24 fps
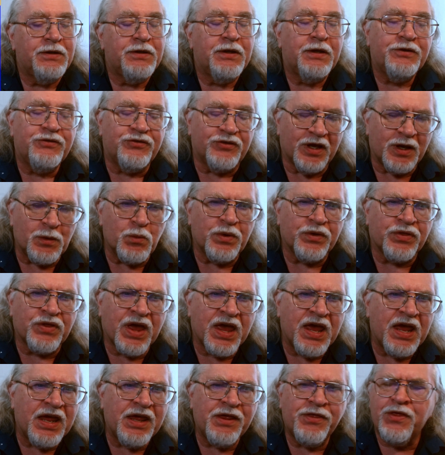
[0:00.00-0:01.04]
Same with
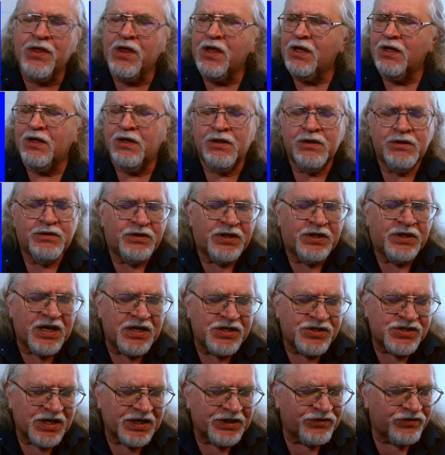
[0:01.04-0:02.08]
Keith.
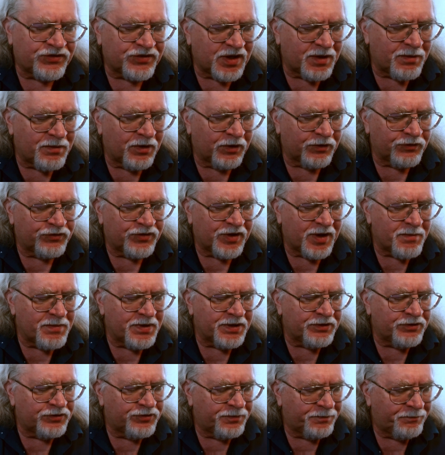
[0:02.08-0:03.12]
TJ
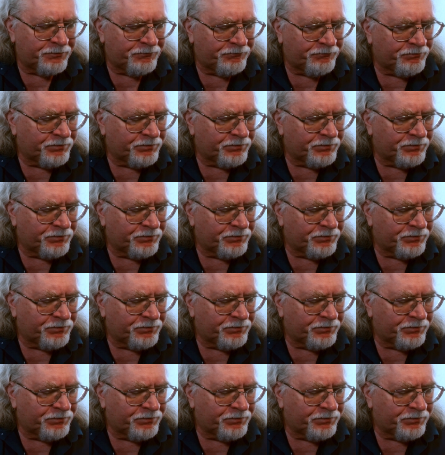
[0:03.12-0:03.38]
Simmons.